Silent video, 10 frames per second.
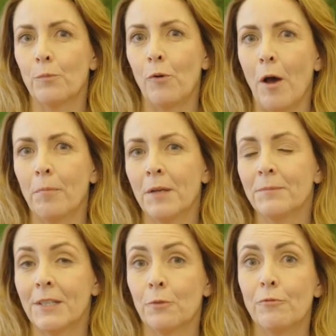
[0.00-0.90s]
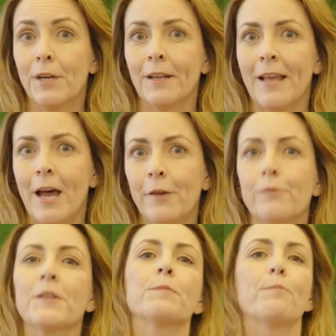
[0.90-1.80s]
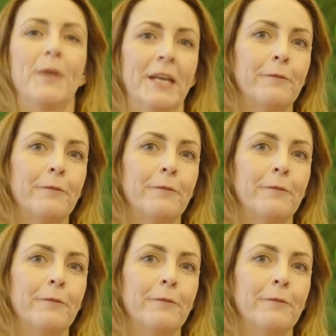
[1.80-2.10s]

problems in real life with big